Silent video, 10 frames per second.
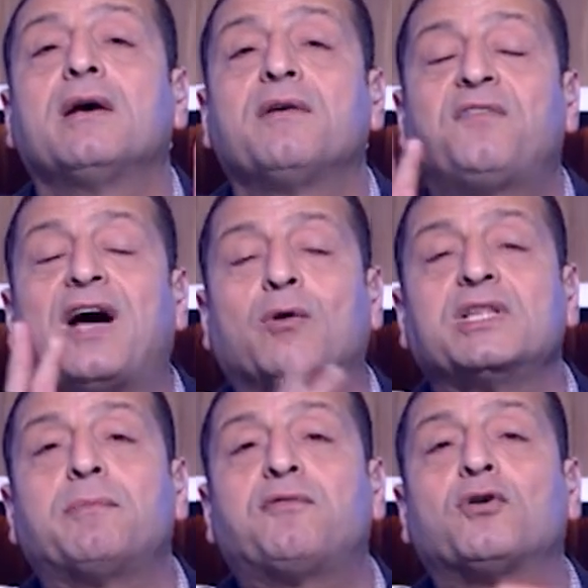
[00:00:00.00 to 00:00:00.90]
found
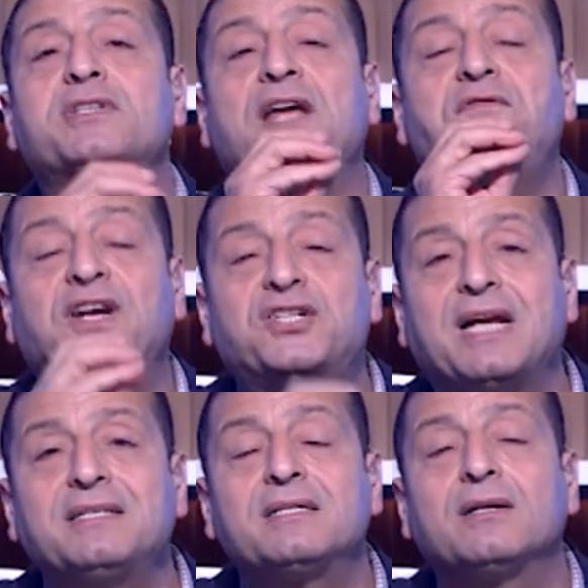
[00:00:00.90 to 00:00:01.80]
before the
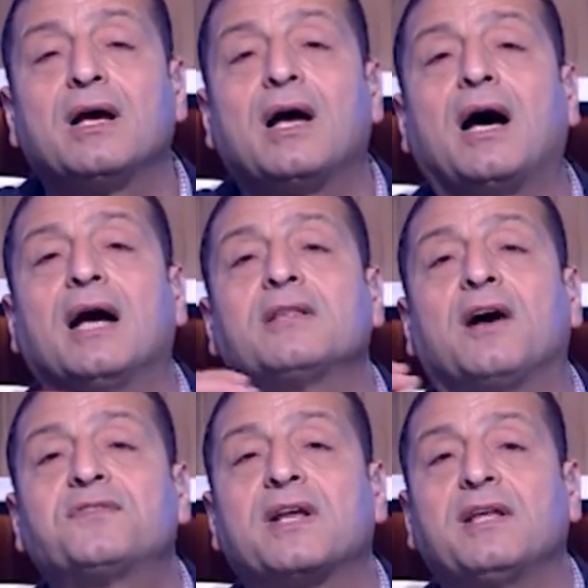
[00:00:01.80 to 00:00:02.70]
infections and
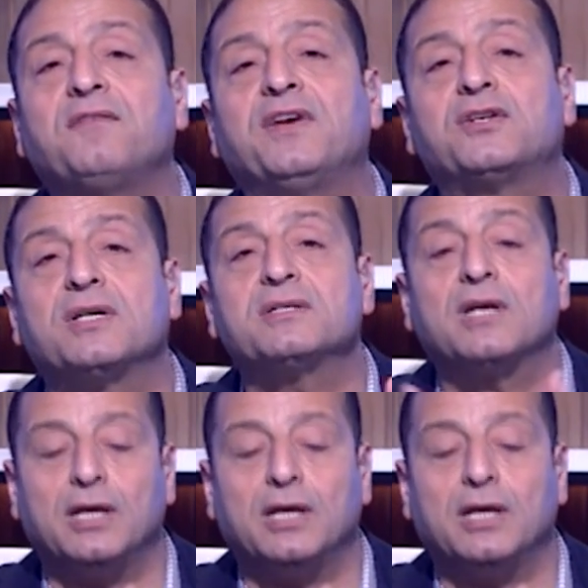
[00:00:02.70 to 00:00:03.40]
after the infections.